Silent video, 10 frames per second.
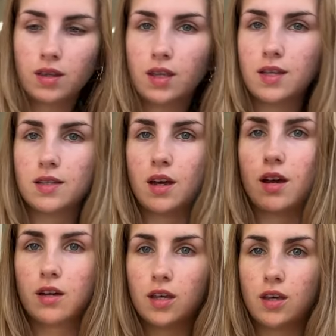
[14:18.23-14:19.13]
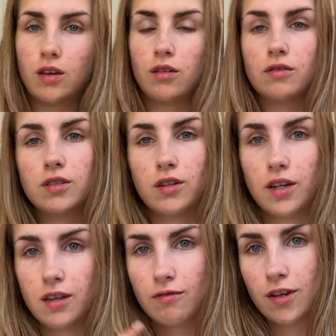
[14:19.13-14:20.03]
these are our cute,
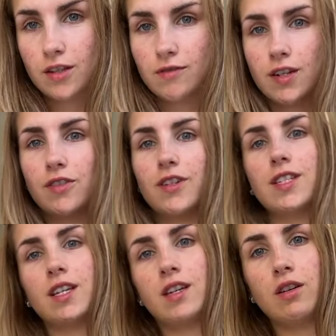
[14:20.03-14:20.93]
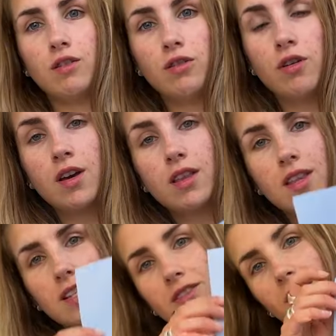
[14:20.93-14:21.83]
sorry the roads are really noisy. Oh,
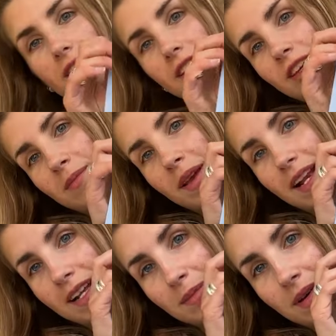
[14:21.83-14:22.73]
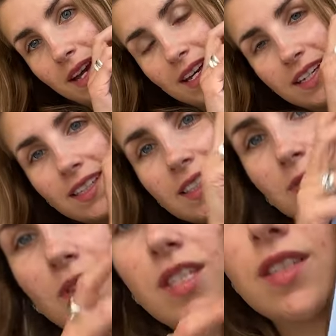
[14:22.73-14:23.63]
these are our cute mailing bags.
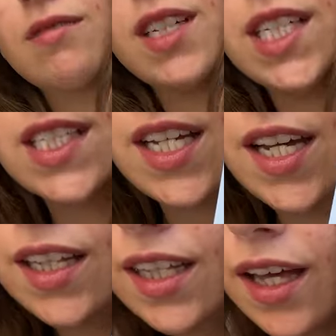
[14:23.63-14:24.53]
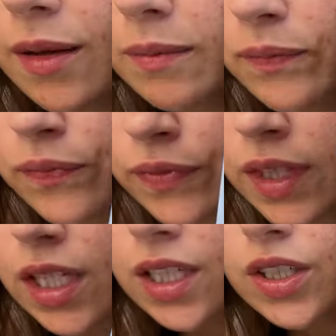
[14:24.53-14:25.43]
We just redesigned them.
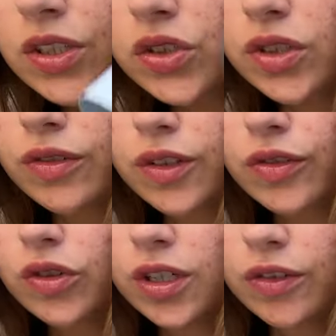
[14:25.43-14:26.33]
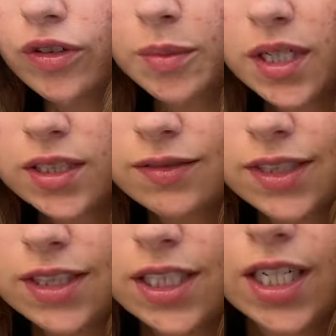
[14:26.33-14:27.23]
So if you've ordered from us
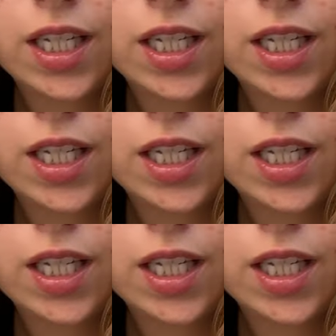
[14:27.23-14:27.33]
recently,